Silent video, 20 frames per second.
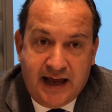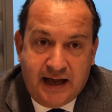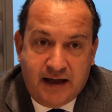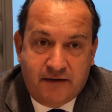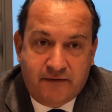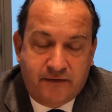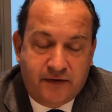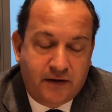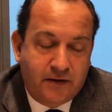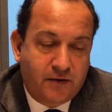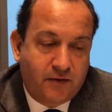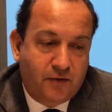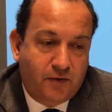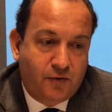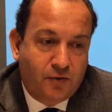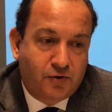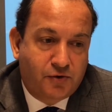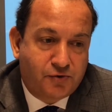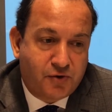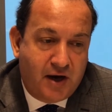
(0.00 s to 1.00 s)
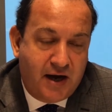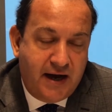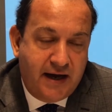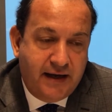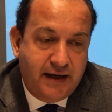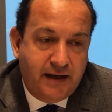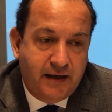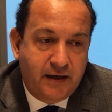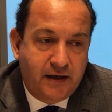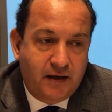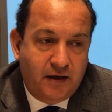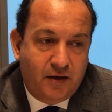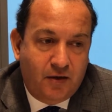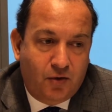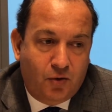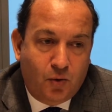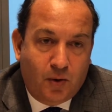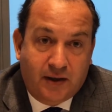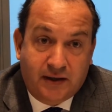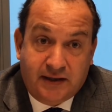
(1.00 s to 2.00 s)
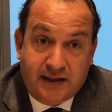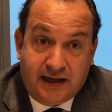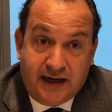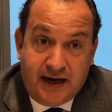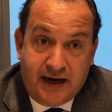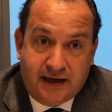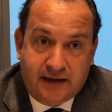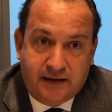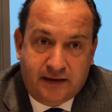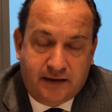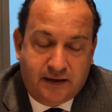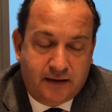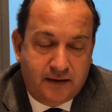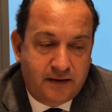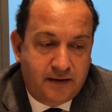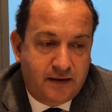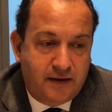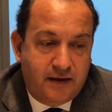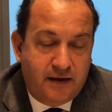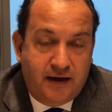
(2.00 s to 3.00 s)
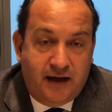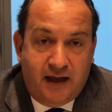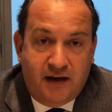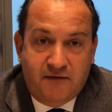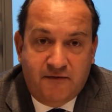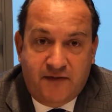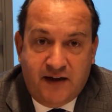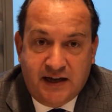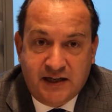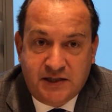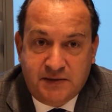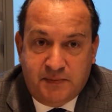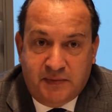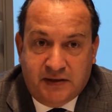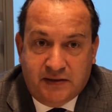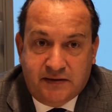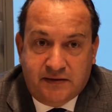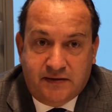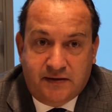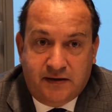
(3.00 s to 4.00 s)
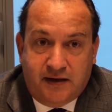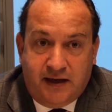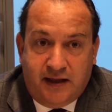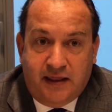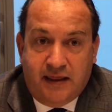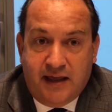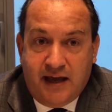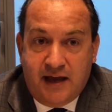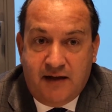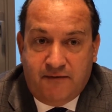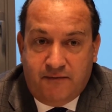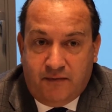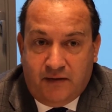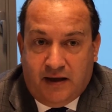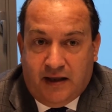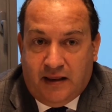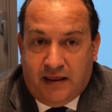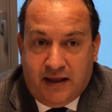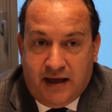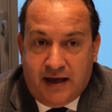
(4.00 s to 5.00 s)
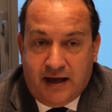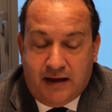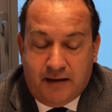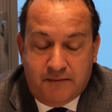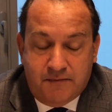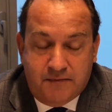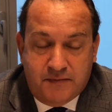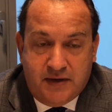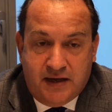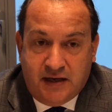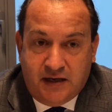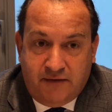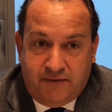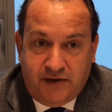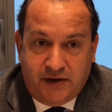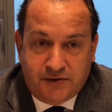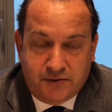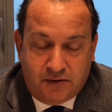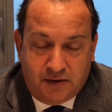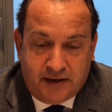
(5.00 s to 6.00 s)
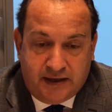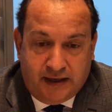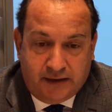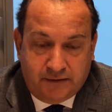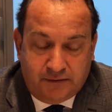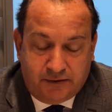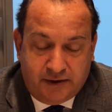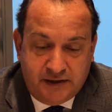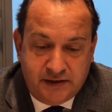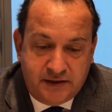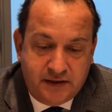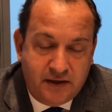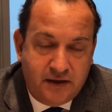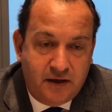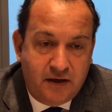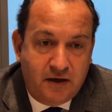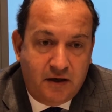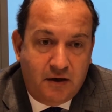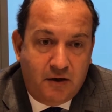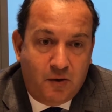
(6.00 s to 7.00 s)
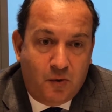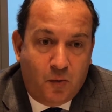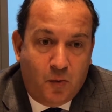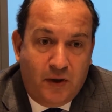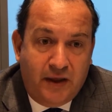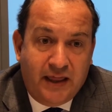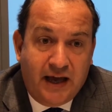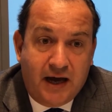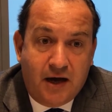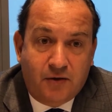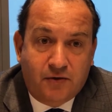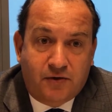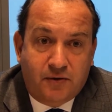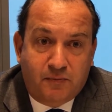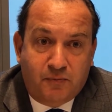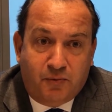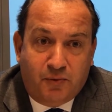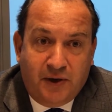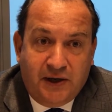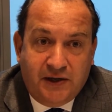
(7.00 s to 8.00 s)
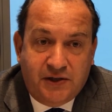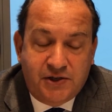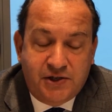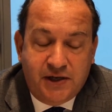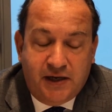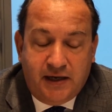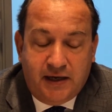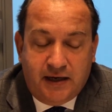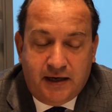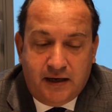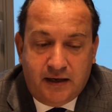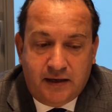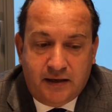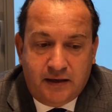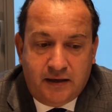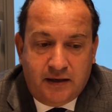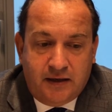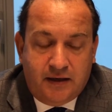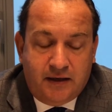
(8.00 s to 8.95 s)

have to try to attract investments in their individual countries without breaching